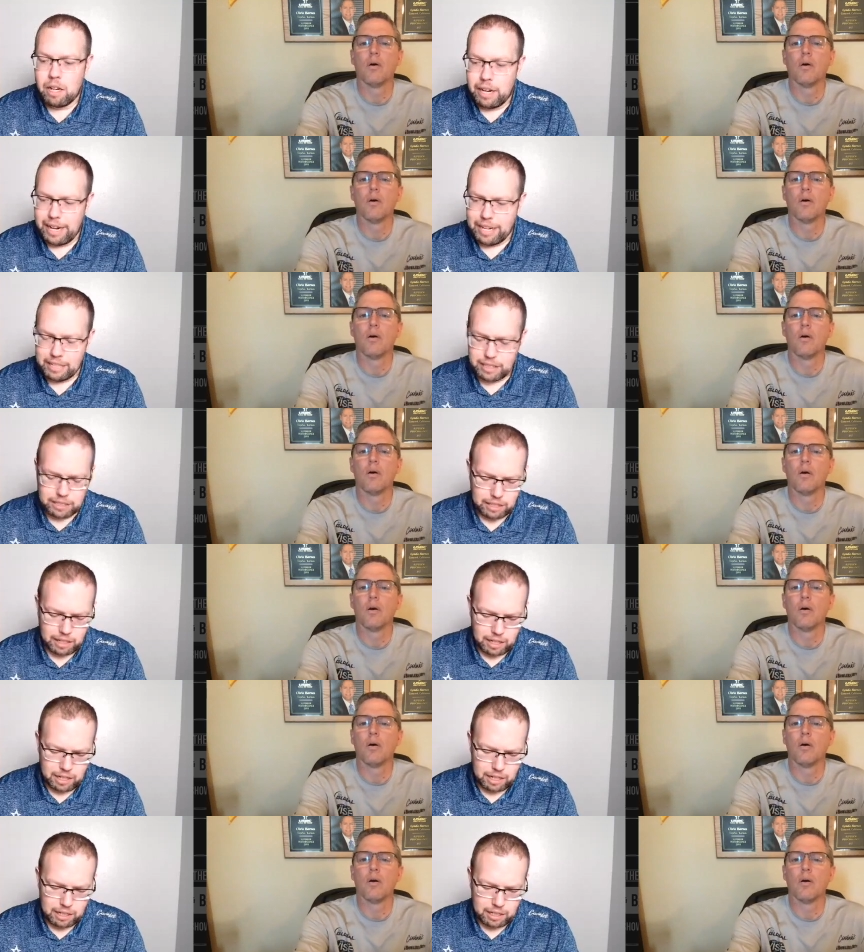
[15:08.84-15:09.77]
Speaker 1: it's
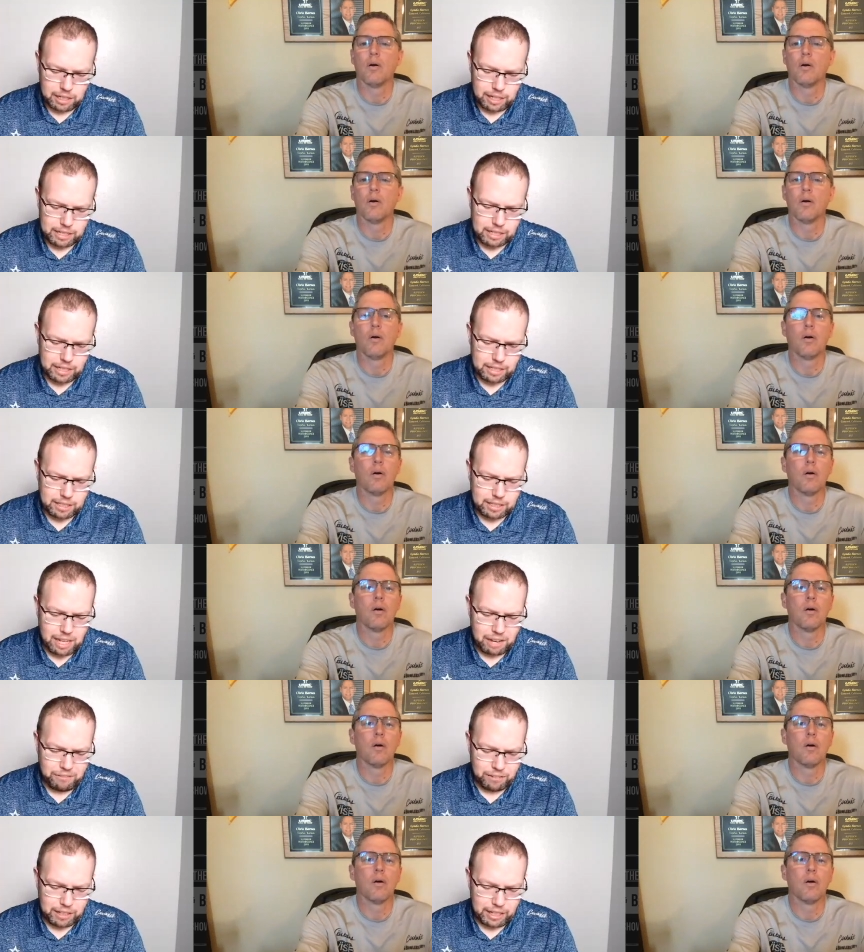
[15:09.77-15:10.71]
uh, it, it's
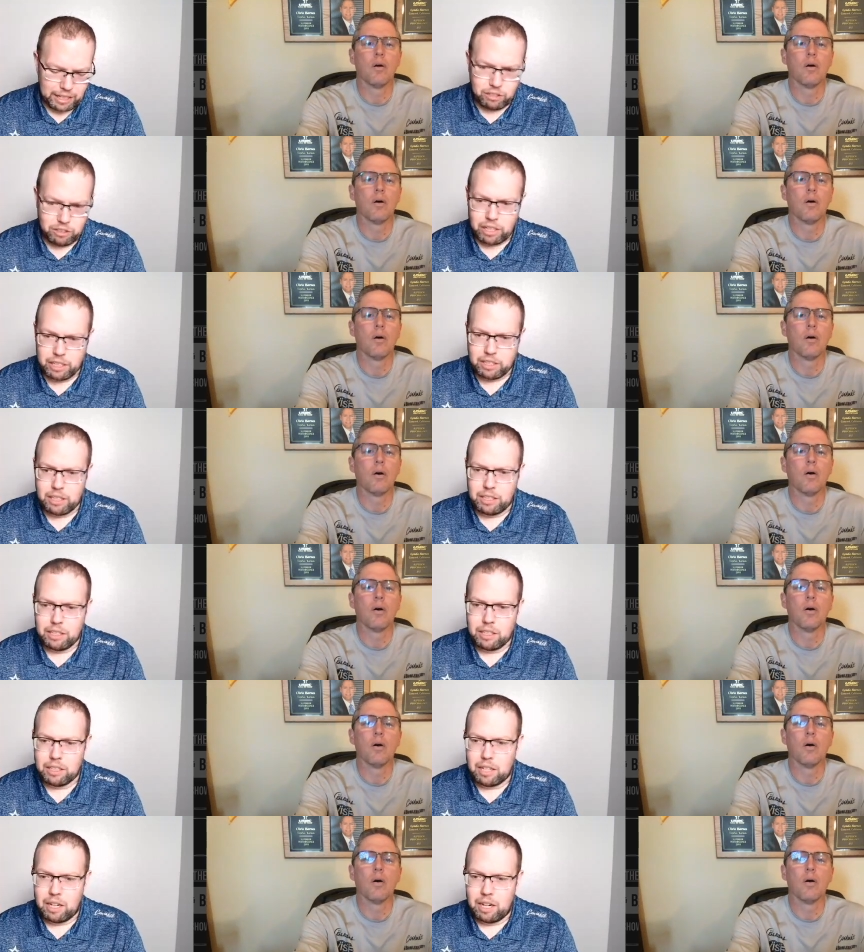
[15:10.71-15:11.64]
definitely
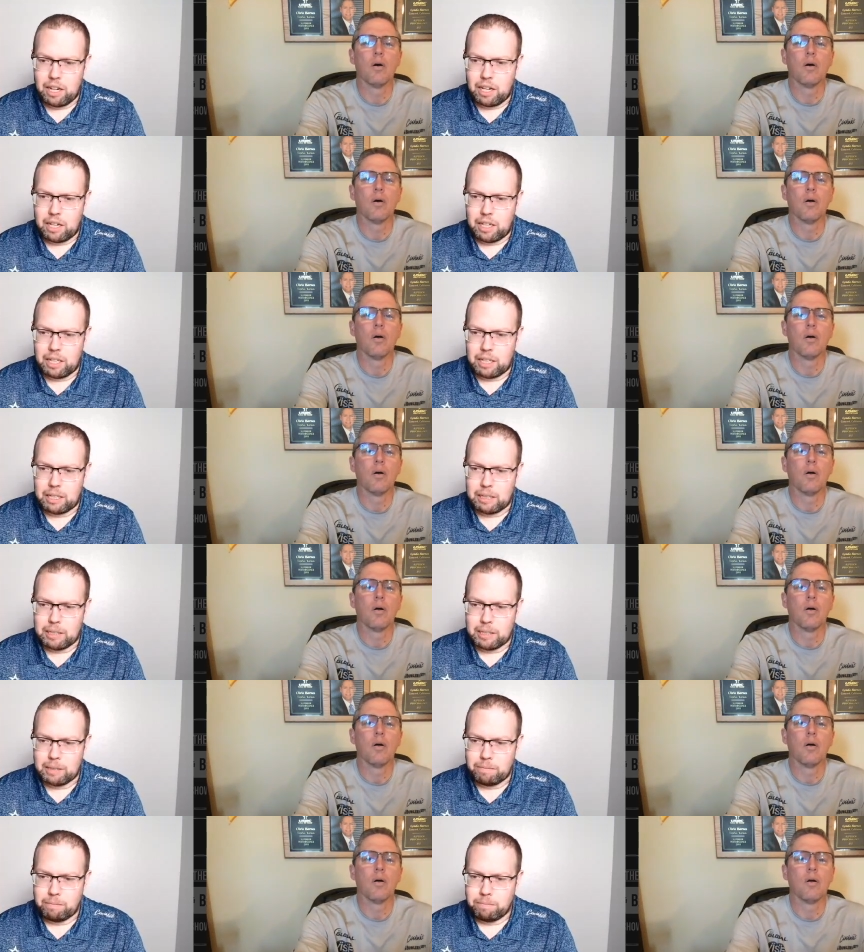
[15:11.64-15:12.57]
interesting.
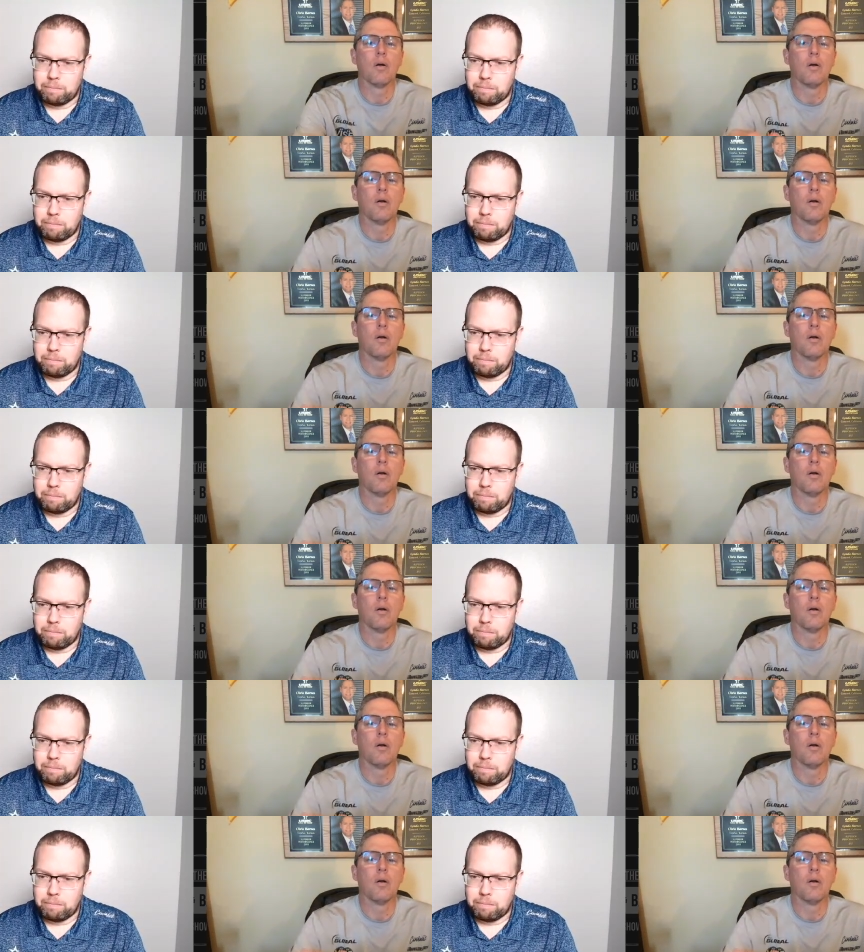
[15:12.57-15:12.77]
Um,